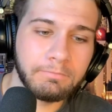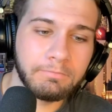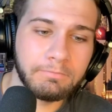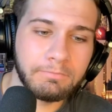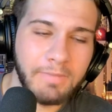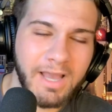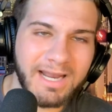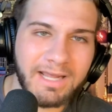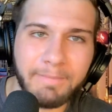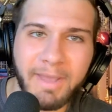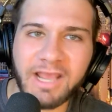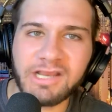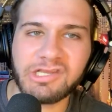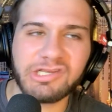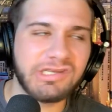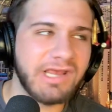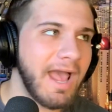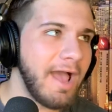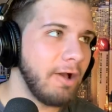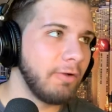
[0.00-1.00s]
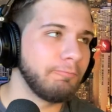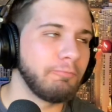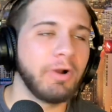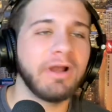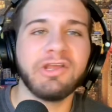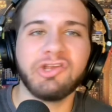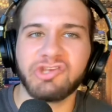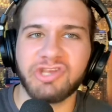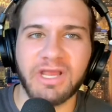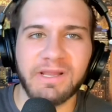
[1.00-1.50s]
And it may sound pretty
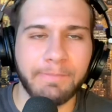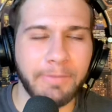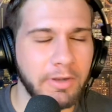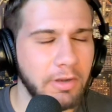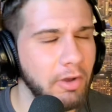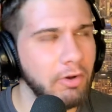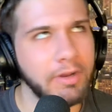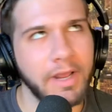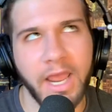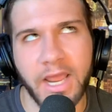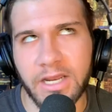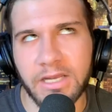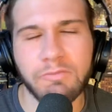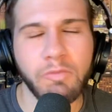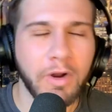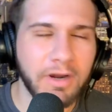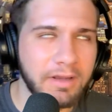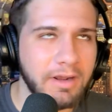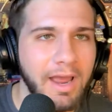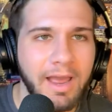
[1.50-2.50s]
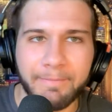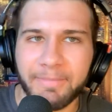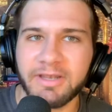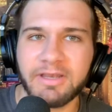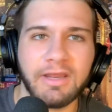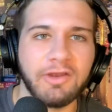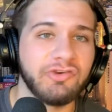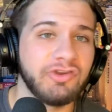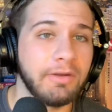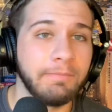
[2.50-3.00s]
simple. Okay, he won a
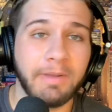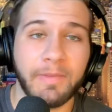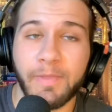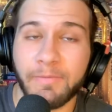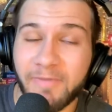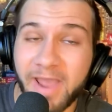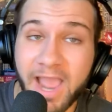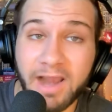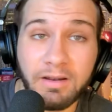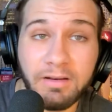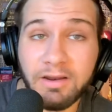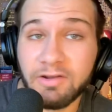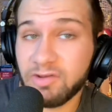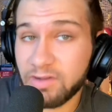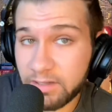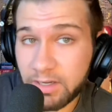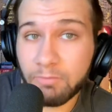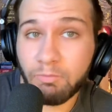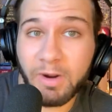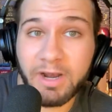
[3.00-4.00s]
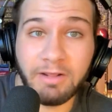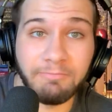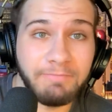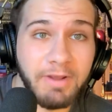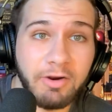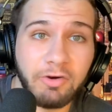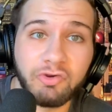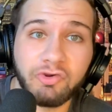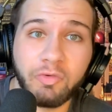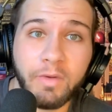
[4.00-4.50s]
competition, but the fact is he did win it,
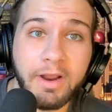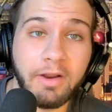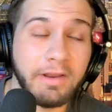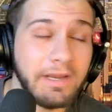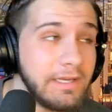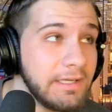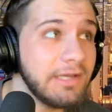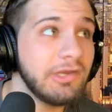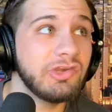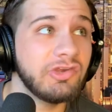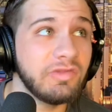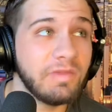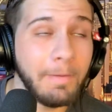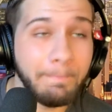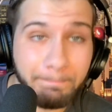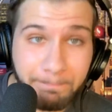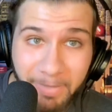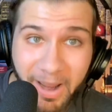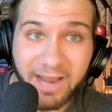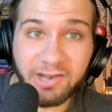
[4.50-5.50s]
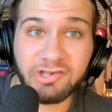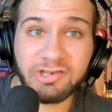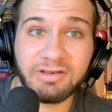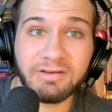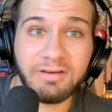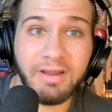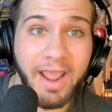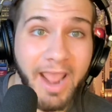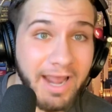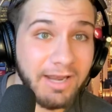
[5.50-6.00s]
fair and square. He is the best
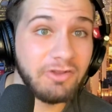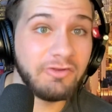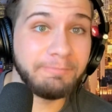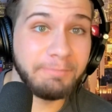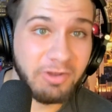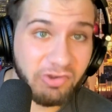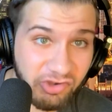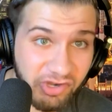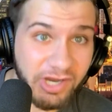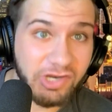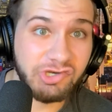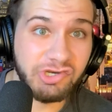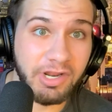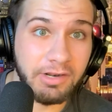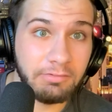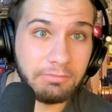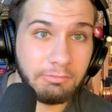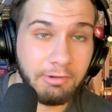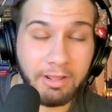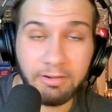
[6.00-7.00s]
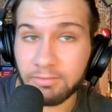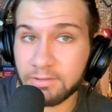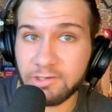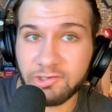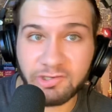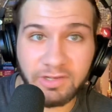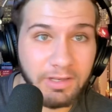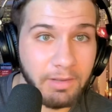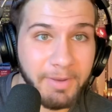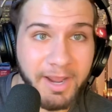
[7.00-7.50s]
at his position, at least
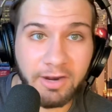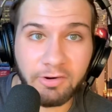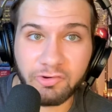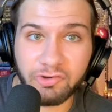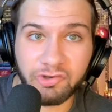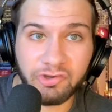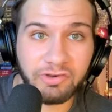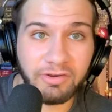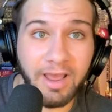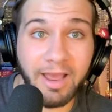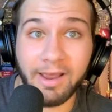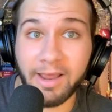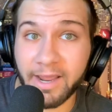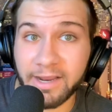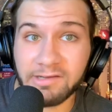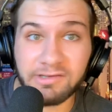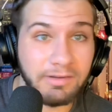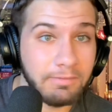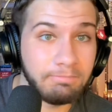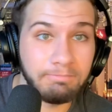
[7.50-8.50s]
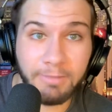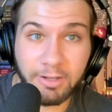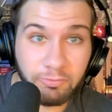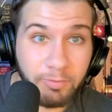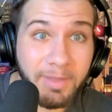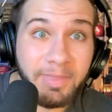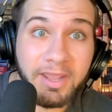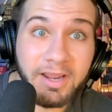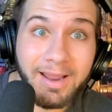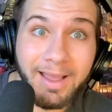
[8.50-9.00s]
in the Bears' eyes, and that's why
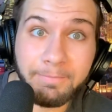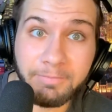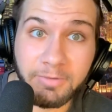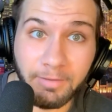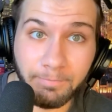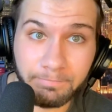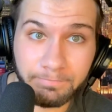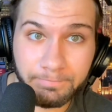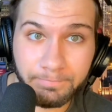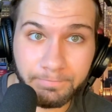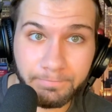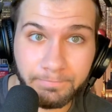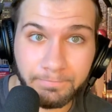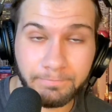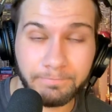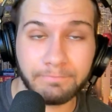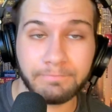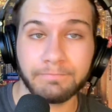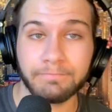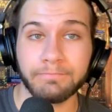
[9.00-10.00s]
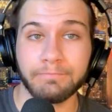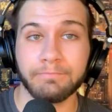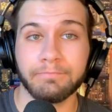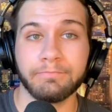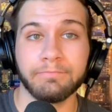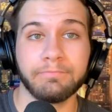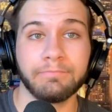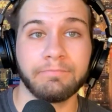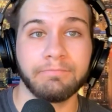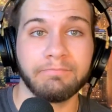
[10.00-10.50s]
they kept him.
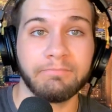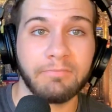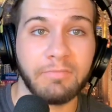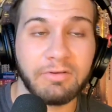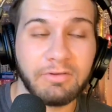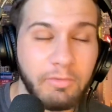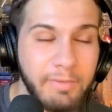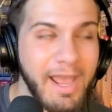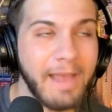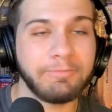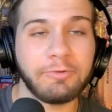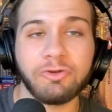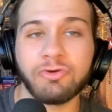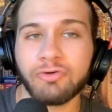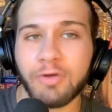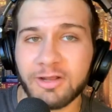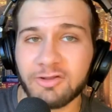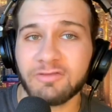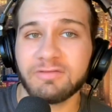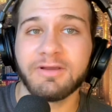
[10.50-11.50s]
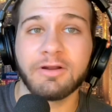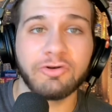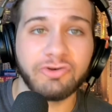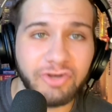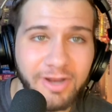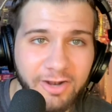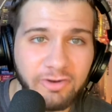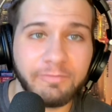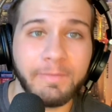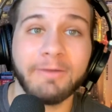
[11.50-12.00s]
So we have to trust their
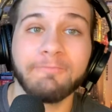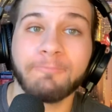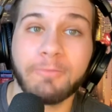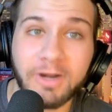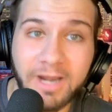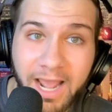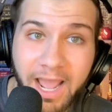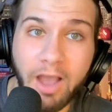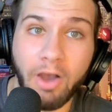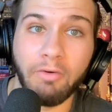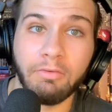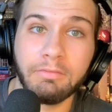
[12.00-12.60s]
judgment for now.